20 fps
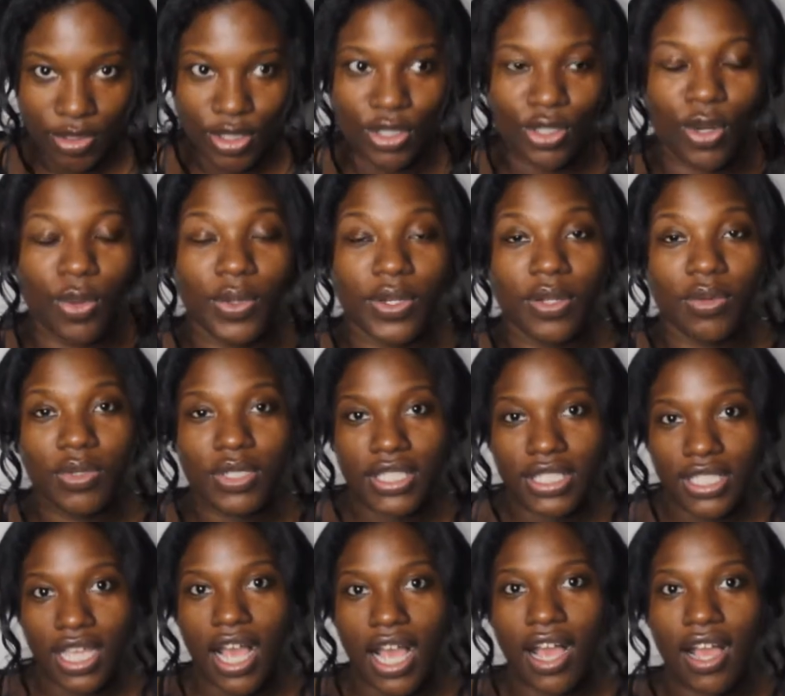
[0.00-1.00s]
So when it
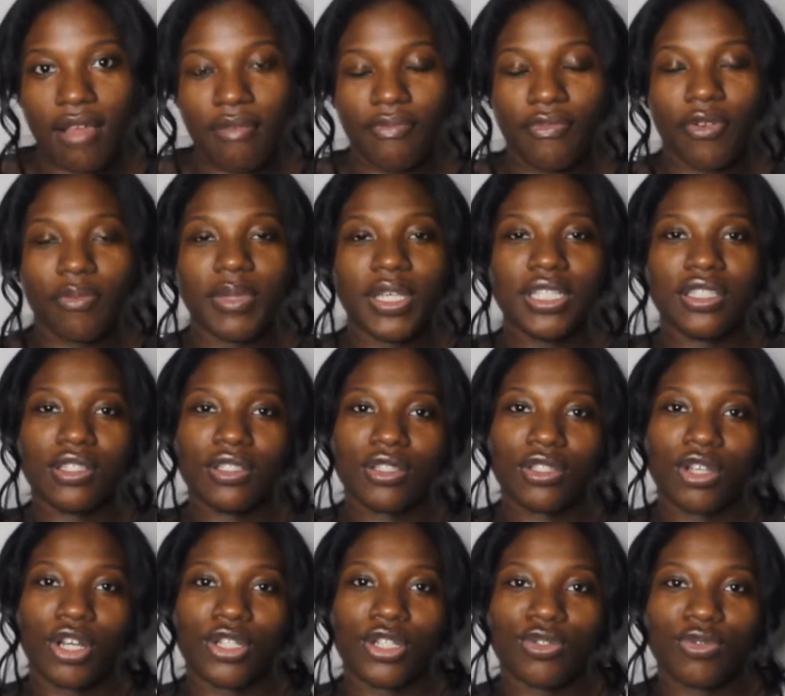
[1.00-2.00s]
was time for me to
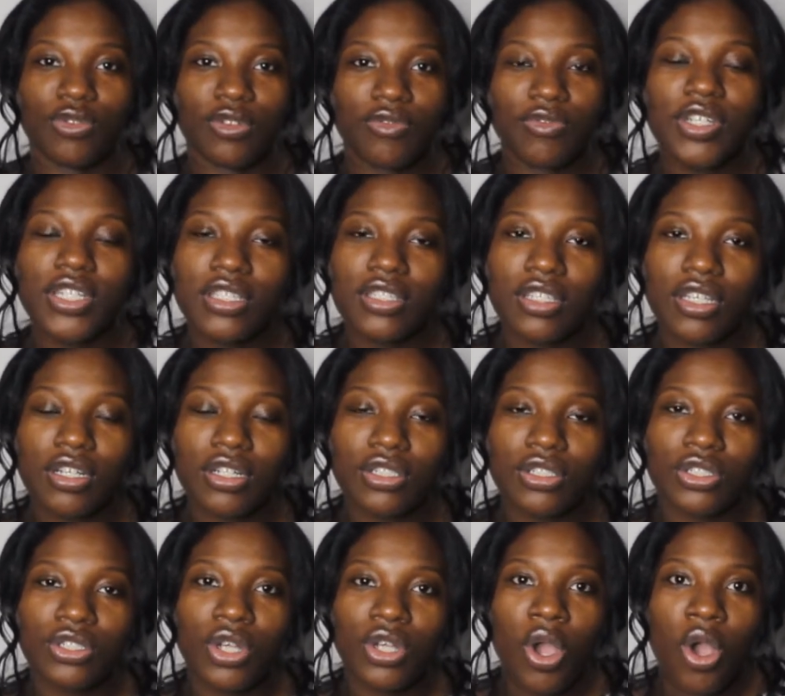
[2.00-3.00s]
start doing
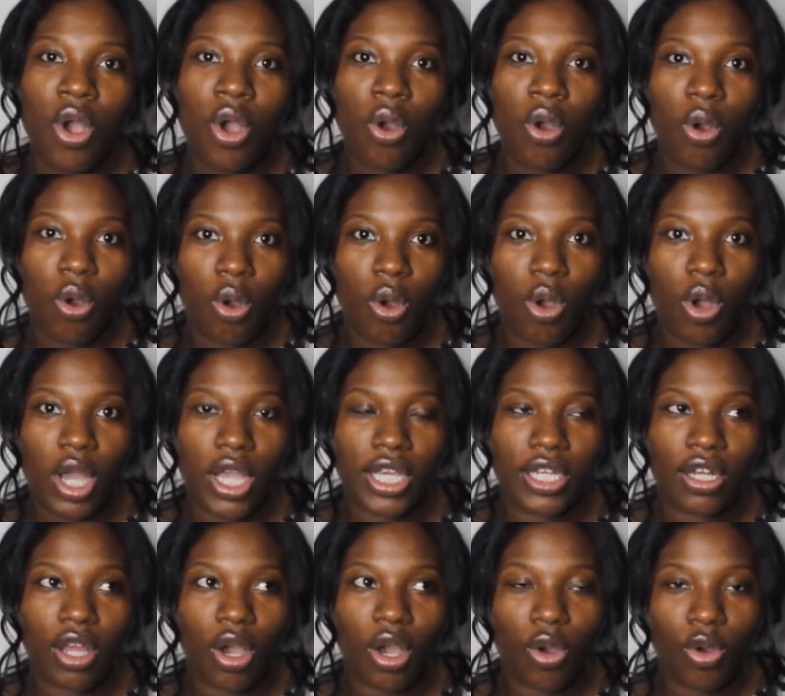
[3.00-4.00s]
research
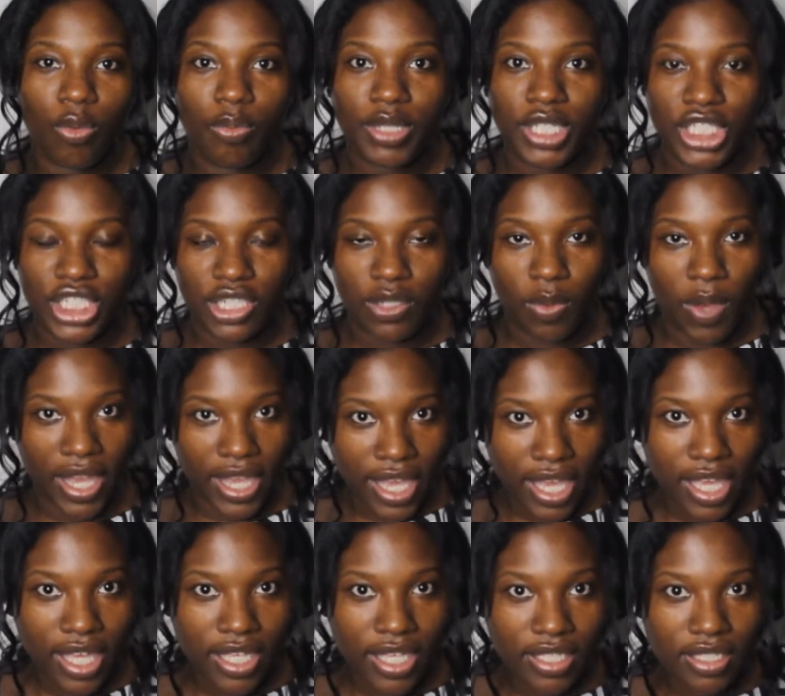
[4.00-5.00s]
on
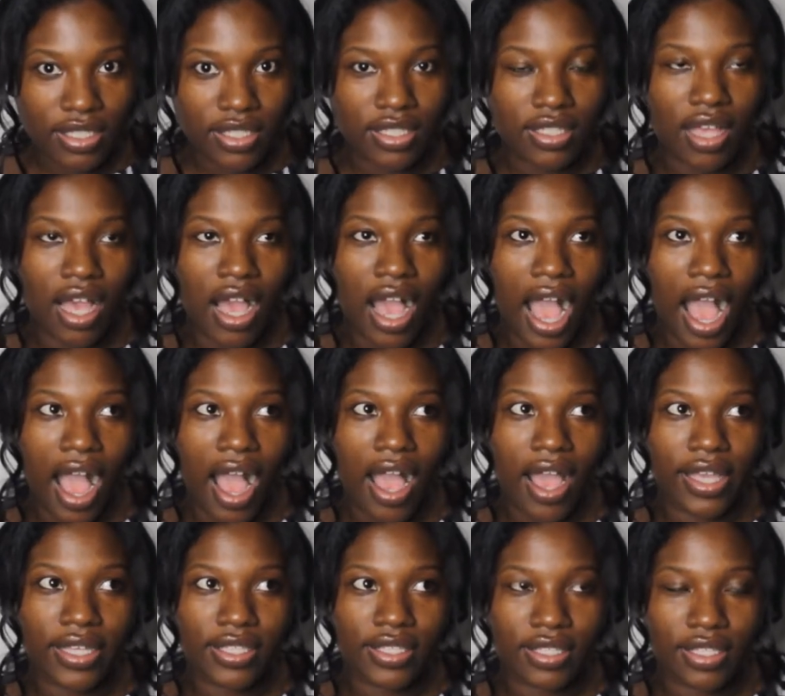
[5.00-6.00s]
OBGYNs,
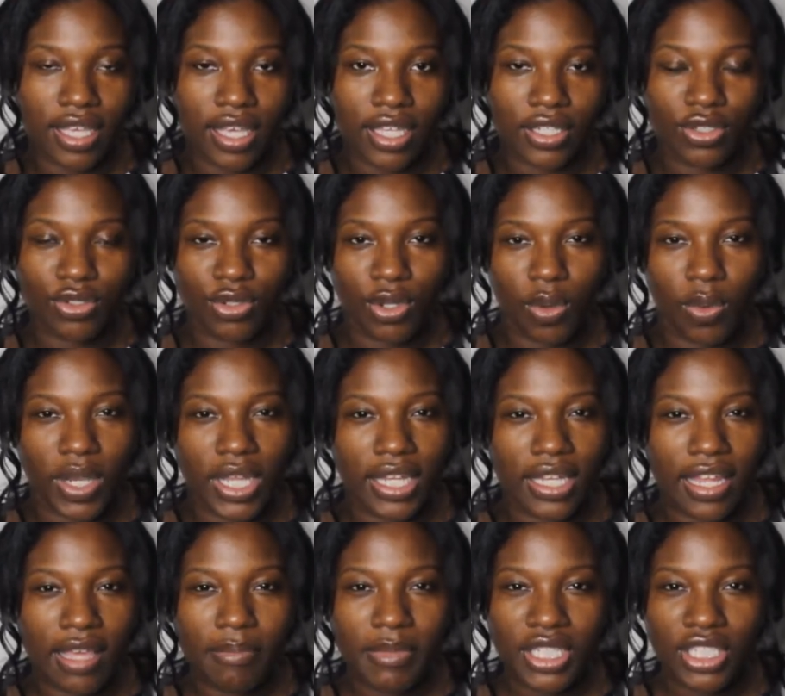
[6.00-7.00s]
I said, you know what,
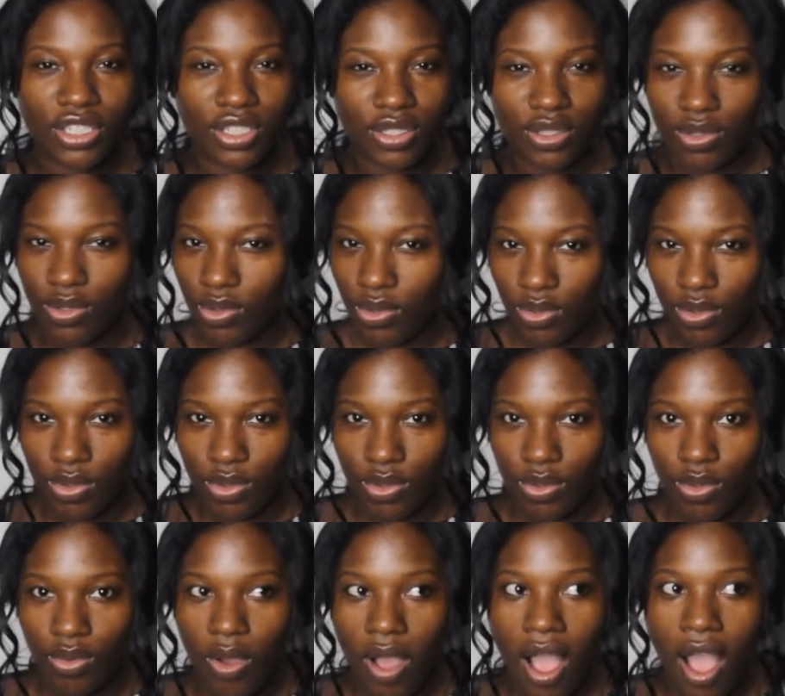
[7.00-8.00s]
let me just
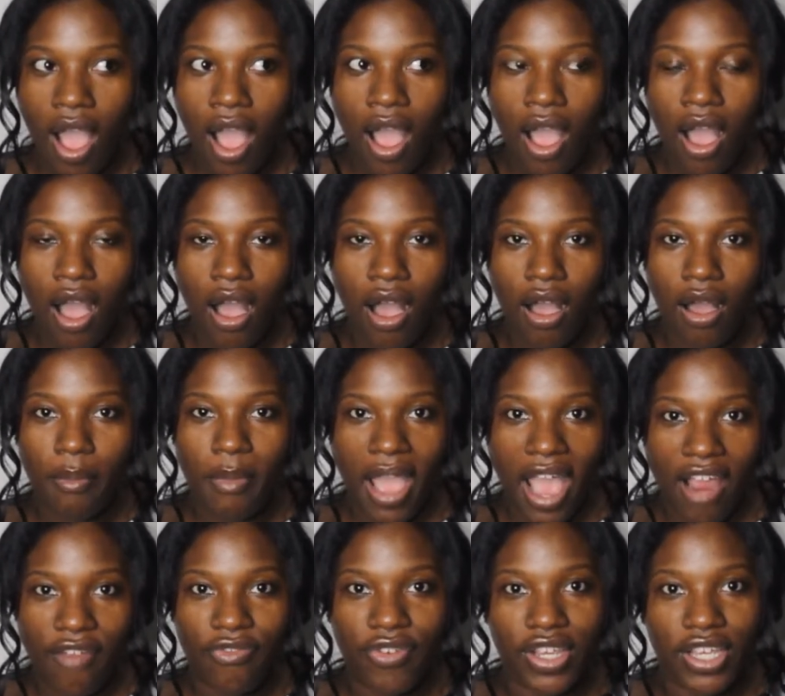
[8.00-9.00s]
Google
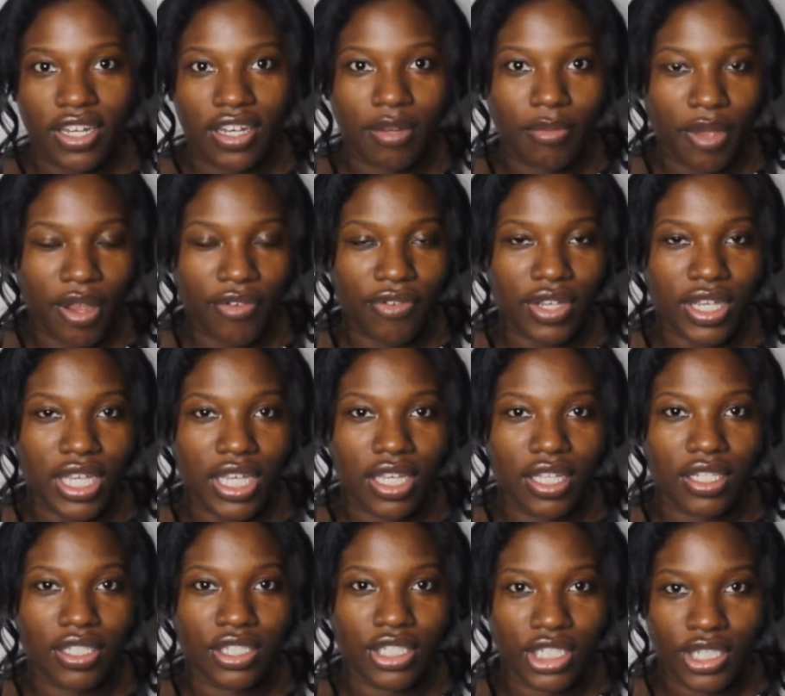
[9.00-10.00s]
African
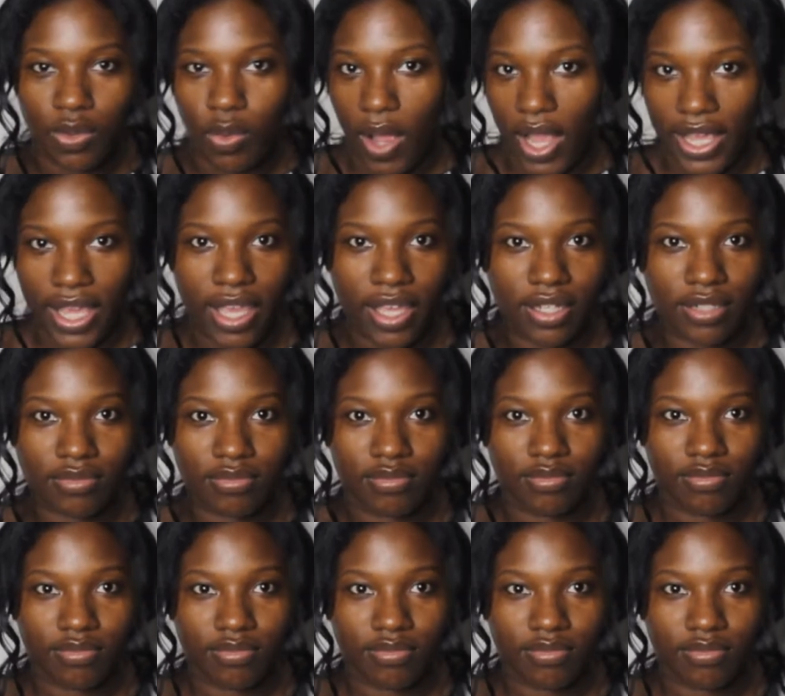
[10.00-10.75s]
American GYN.